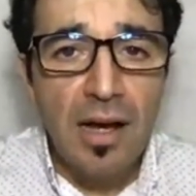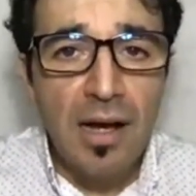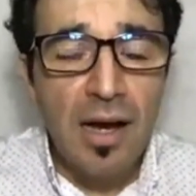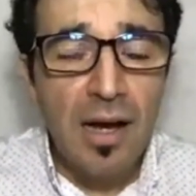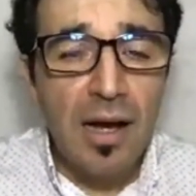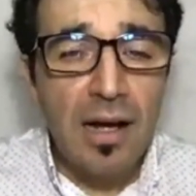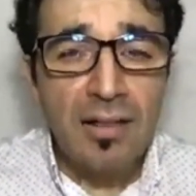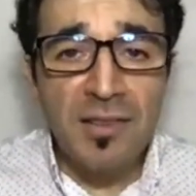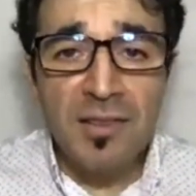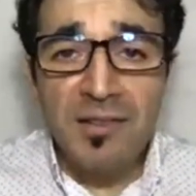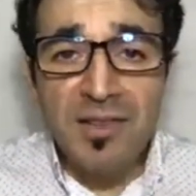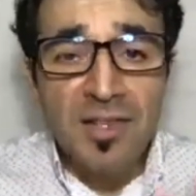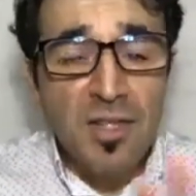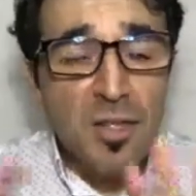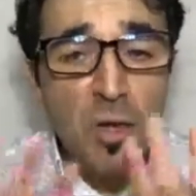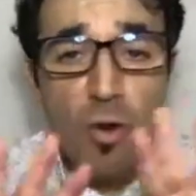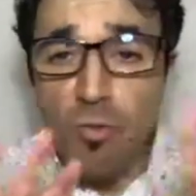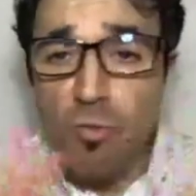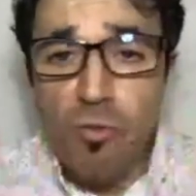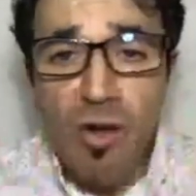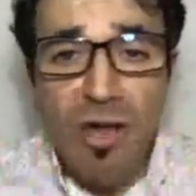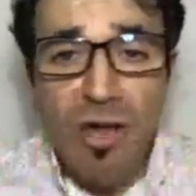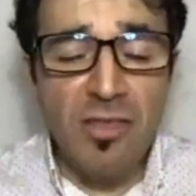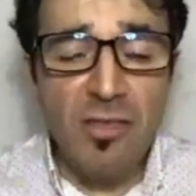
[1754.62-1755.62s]
There is no
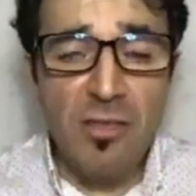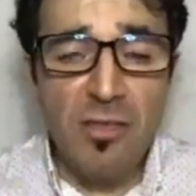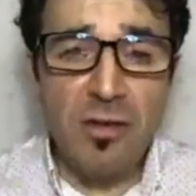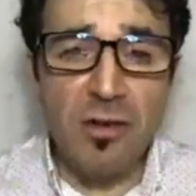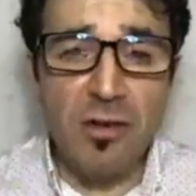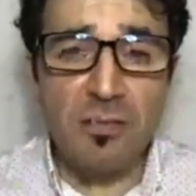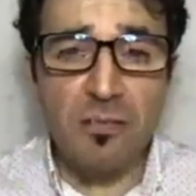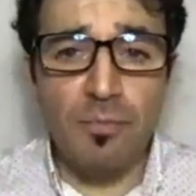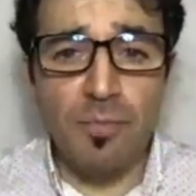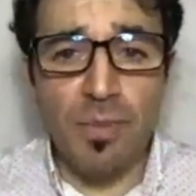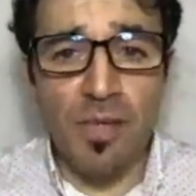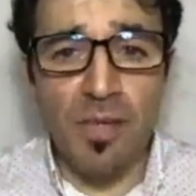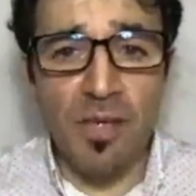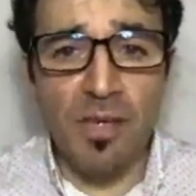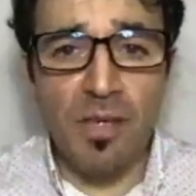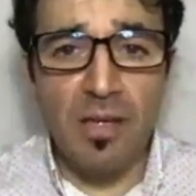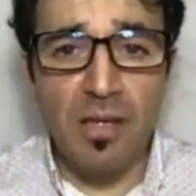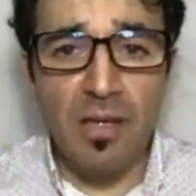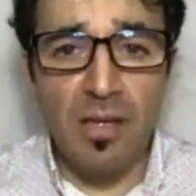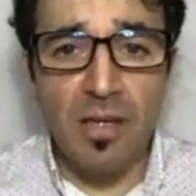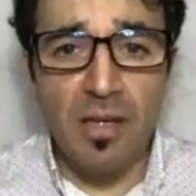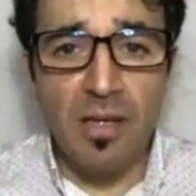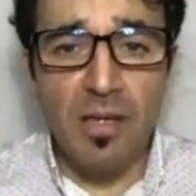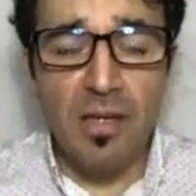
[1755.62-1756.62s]
right therapy.
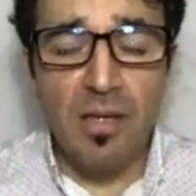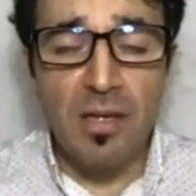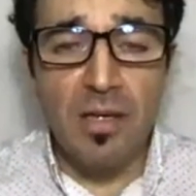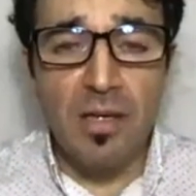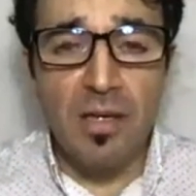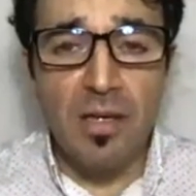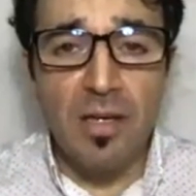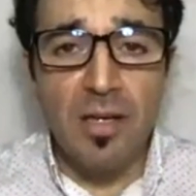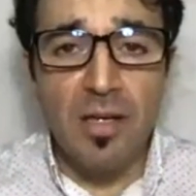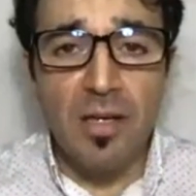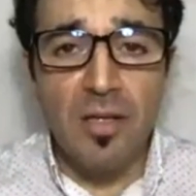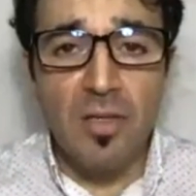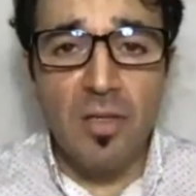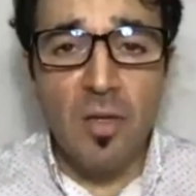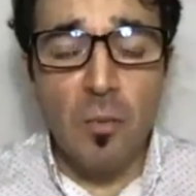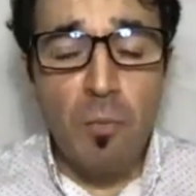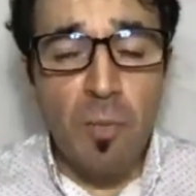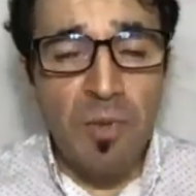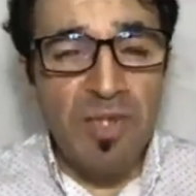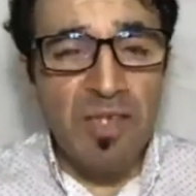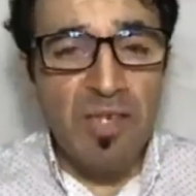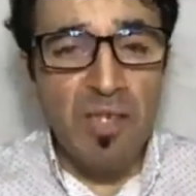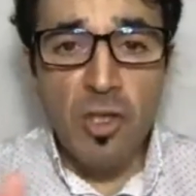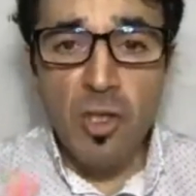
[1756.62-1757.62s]
Some
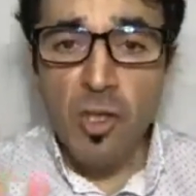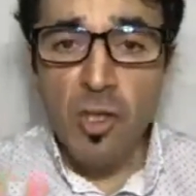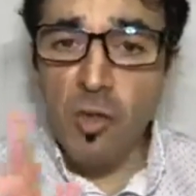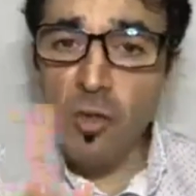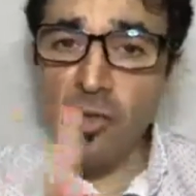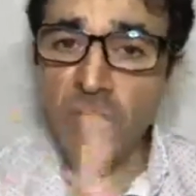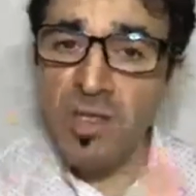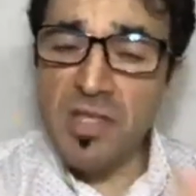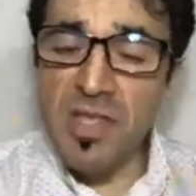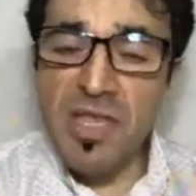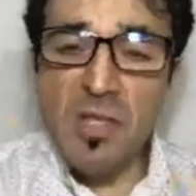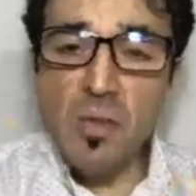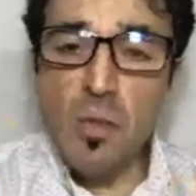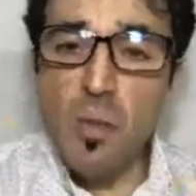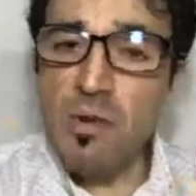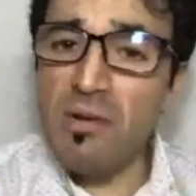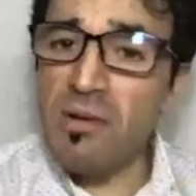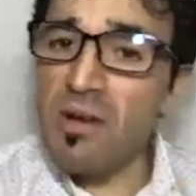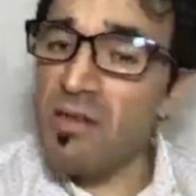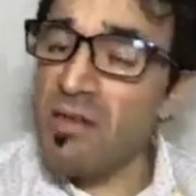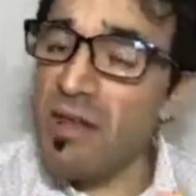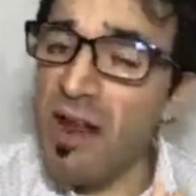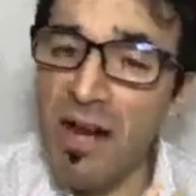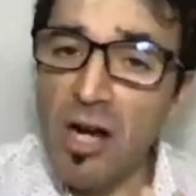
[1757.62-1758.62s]
patients choose this one and
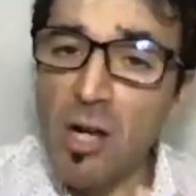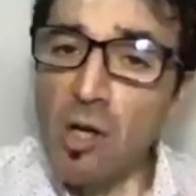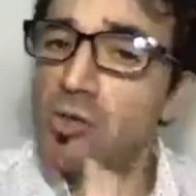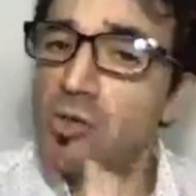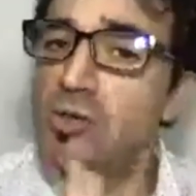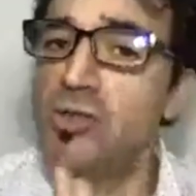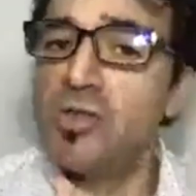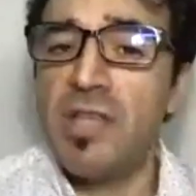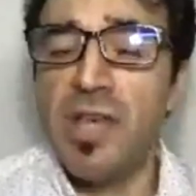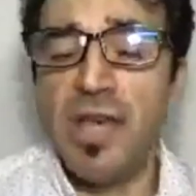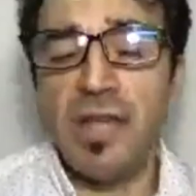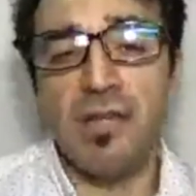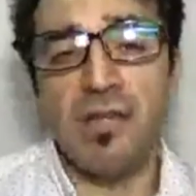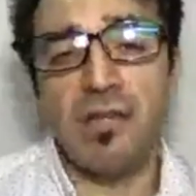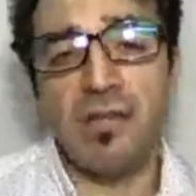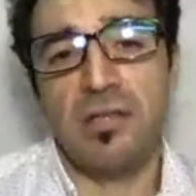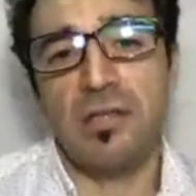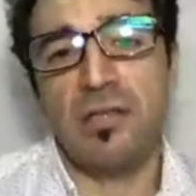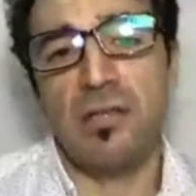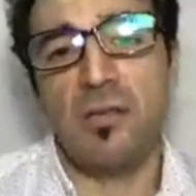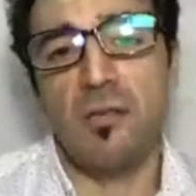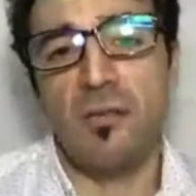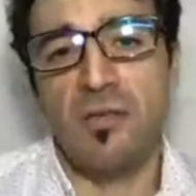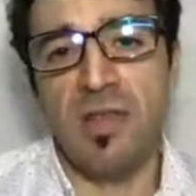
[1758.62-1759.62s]
they're content
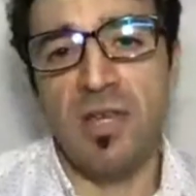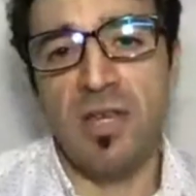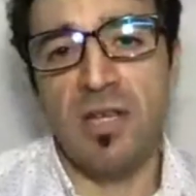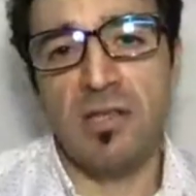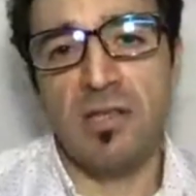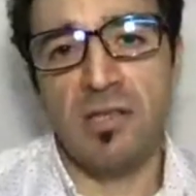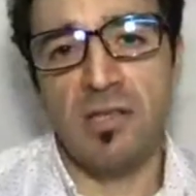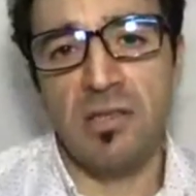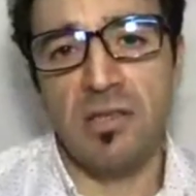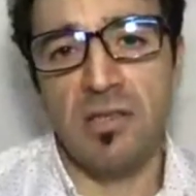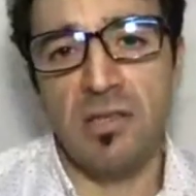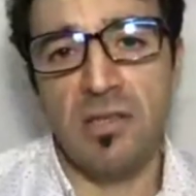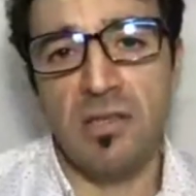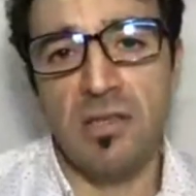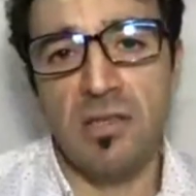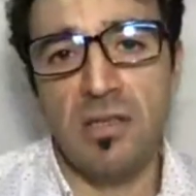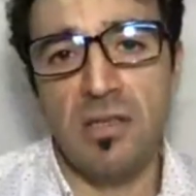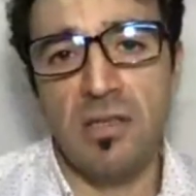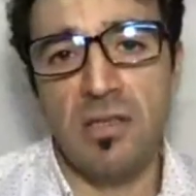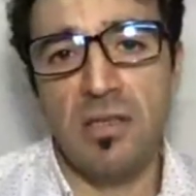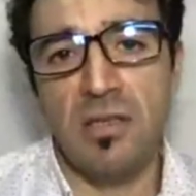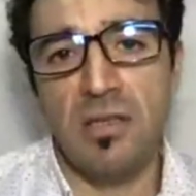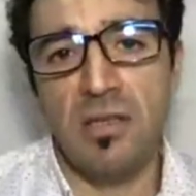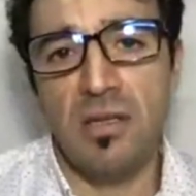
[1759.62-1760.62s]
with it.
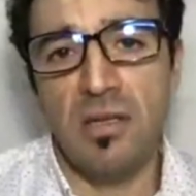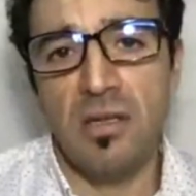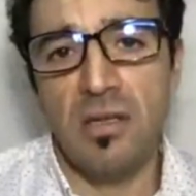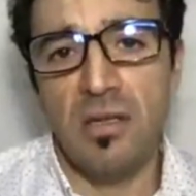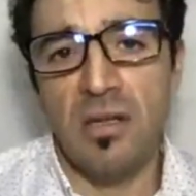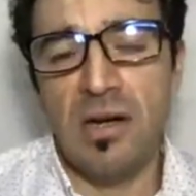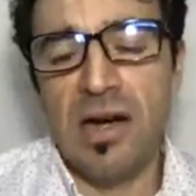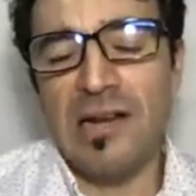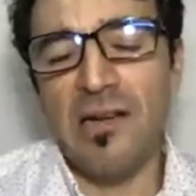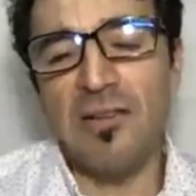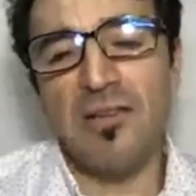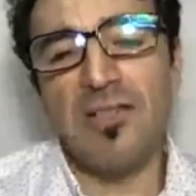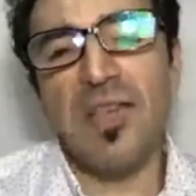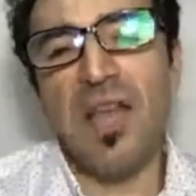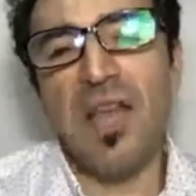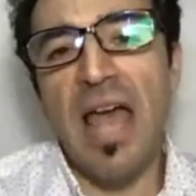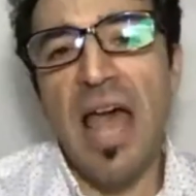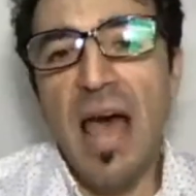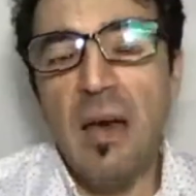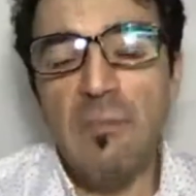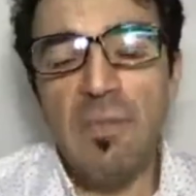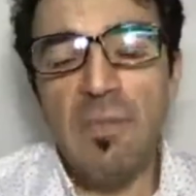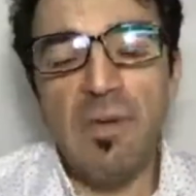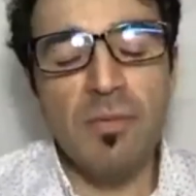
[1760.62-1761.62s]
I cannot say
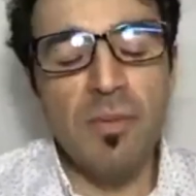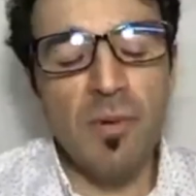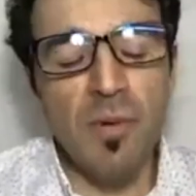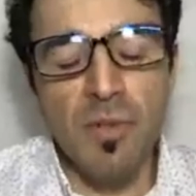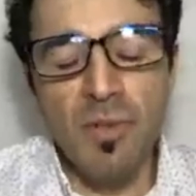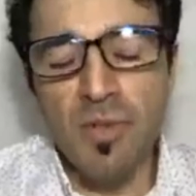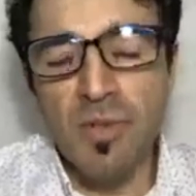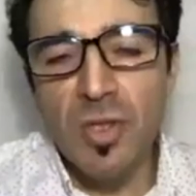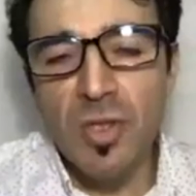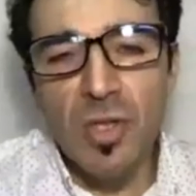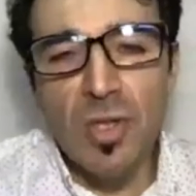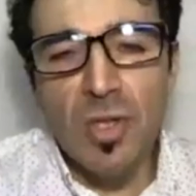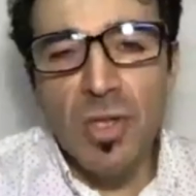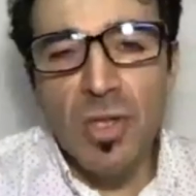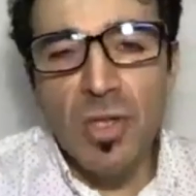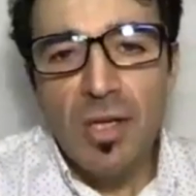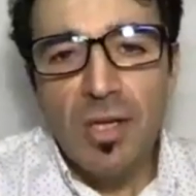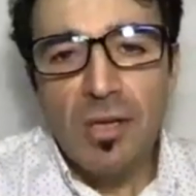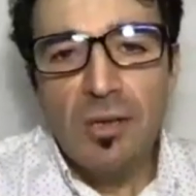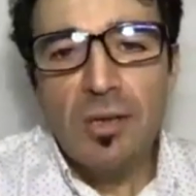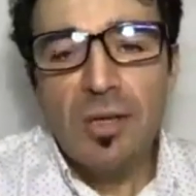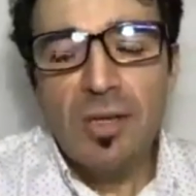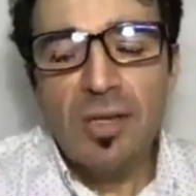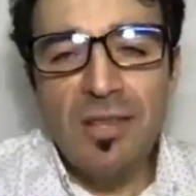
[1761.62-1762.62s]
happy because
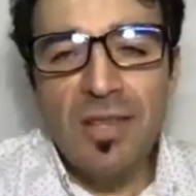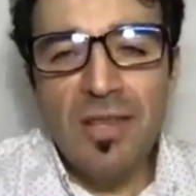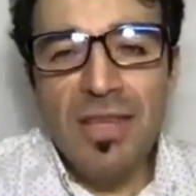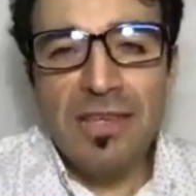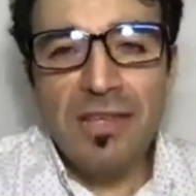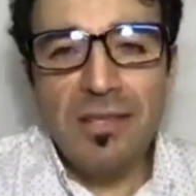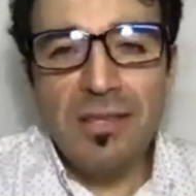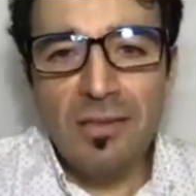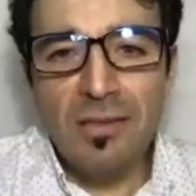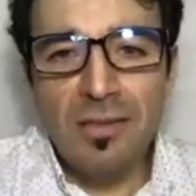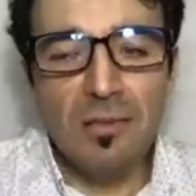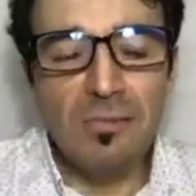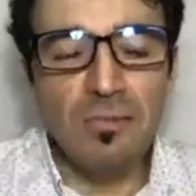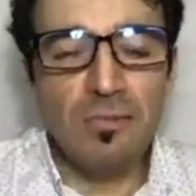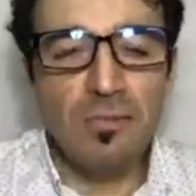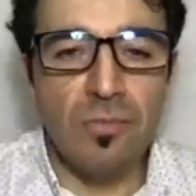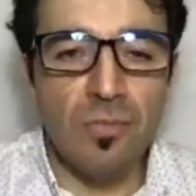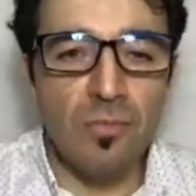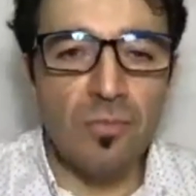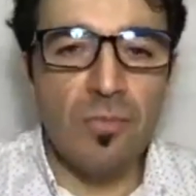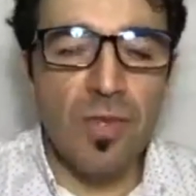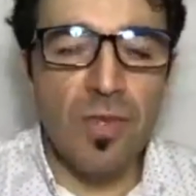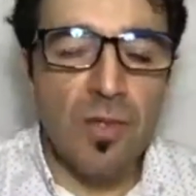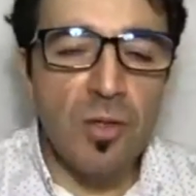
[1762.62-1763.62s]
indeed,
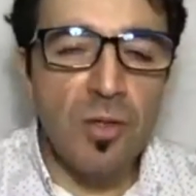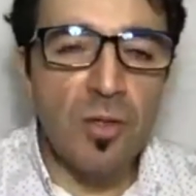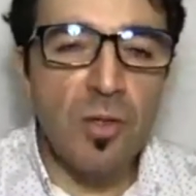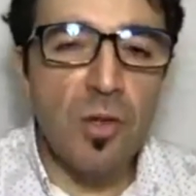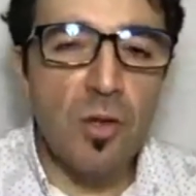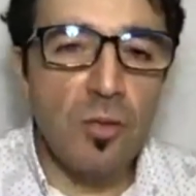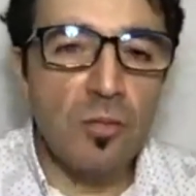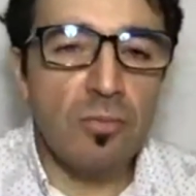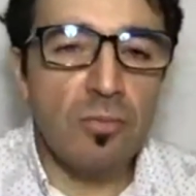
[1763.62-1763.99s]
you know,